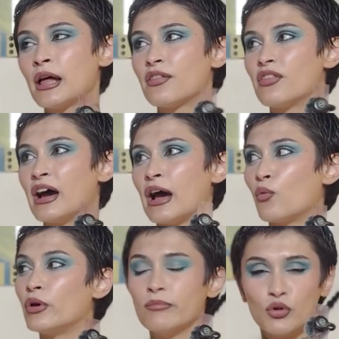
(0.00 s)
that
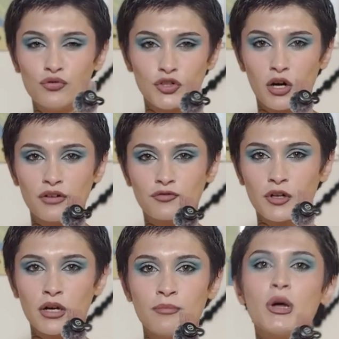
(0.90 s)
we moved on
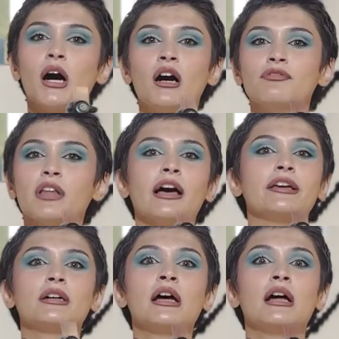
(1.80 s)
from, of like